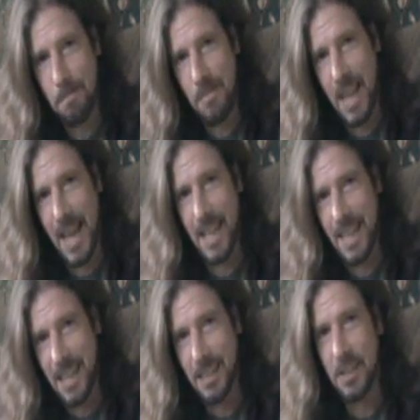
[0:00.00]
That
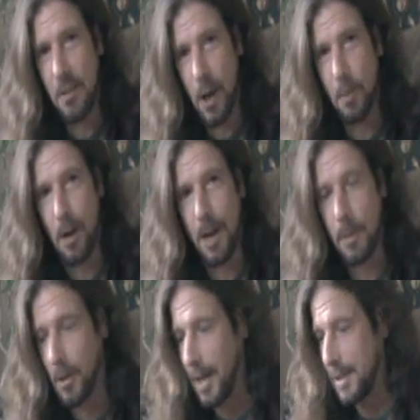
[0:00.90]
is their prime
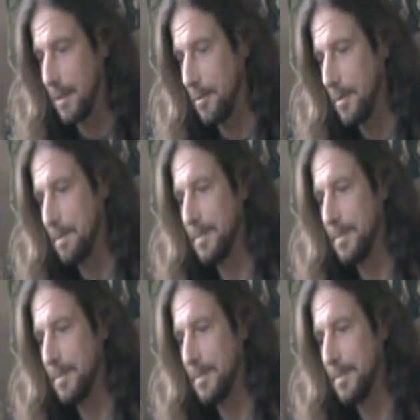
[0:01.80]
directive.